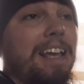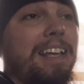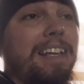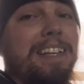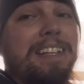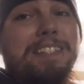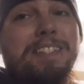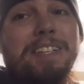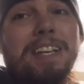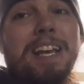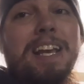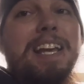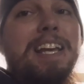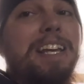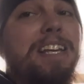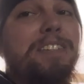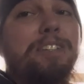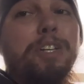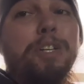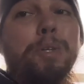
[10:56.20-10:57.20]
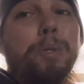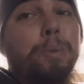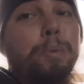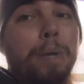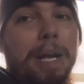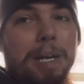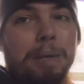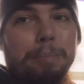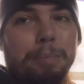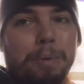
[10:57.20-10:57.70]
is, is
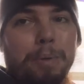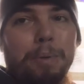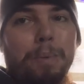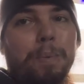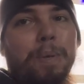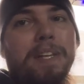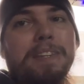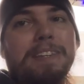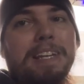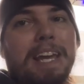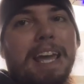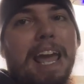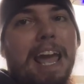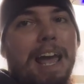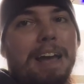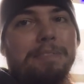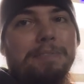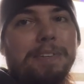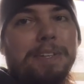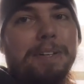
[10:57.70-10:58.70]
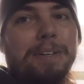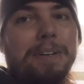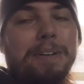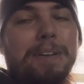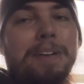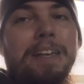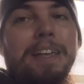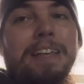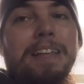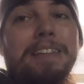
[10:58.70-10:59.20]
incredible what they have here.
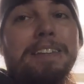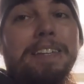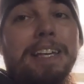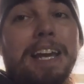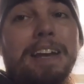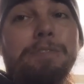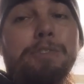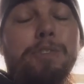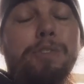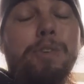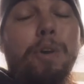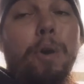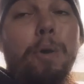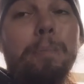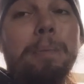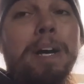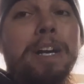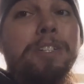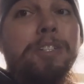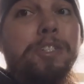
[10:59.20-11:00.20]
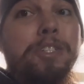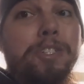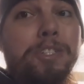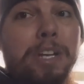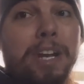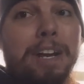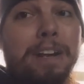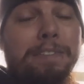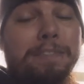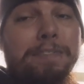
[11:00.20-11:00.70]
They have so much
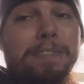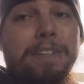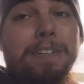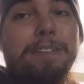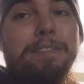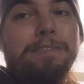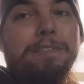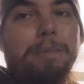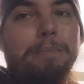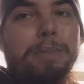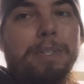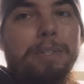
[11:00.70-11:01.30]
stuff from